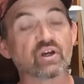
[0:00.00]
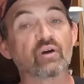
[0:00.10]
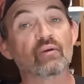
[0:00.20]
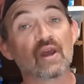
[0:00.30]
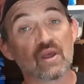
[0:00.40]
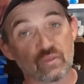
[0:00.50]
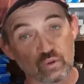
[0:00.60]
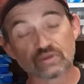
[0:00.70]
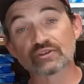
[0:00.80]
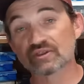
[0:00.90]
So
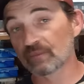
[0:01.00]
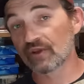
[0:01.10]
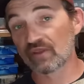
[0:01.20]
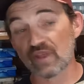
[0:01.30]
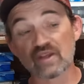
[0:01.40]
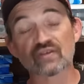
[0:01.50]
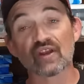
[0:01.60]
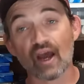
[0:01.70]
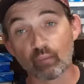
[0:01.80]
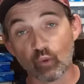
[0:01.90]
those are some of the
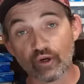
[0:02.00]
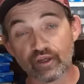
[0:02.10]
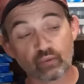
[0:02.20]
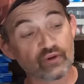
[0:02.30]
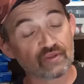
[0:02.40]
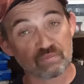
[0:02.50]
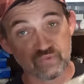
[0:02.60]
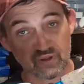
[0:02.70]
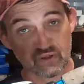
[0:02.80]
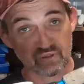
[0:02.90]
things that I'm working with.
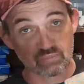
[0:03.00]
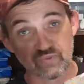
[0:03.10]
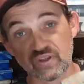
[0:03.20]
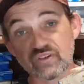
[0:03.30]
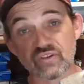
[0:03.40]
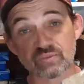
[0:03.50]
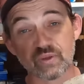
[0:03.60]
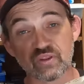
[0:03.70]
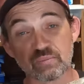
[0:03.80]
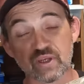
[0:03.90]
This has
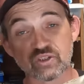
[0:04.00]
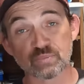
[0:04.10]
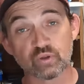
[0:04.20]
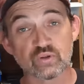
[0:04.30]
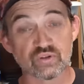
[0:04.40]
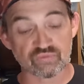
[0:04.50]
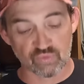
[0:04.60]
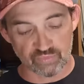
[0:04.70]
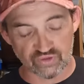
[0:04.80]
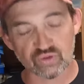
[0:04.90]
been the biggest producer
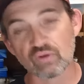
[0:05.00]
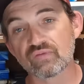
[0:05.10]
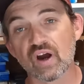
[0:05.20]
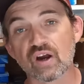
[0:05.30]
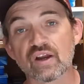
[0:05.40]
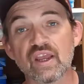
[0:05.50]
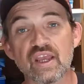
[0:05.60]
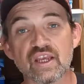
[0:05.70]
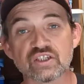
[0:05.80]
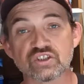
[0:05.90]
for me so far,
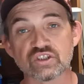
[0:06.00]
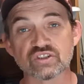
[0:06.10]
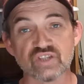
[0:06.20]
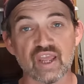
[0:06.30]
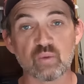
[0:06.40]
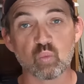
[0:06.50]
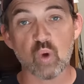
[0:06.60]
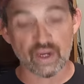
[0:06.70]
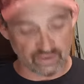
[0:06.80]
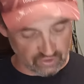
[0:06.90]
is just a
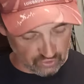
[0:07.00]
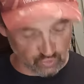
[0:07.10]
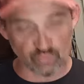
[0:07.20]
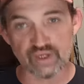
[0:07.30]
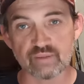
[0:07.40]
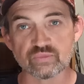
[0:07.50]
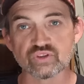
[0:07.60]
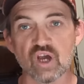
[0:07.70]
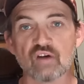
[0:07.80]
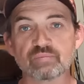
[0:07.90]
white, clean,
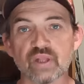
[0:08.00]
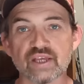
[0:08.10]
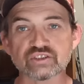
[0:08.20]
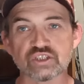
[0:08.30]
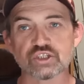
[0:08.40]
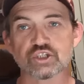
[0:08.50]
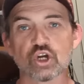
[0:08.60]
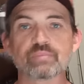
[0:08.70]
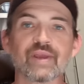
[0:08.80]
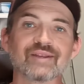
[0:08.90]
soft plastic
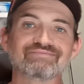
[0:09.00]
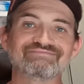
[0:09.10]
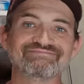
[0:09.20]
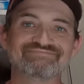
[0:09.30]
jerkbait.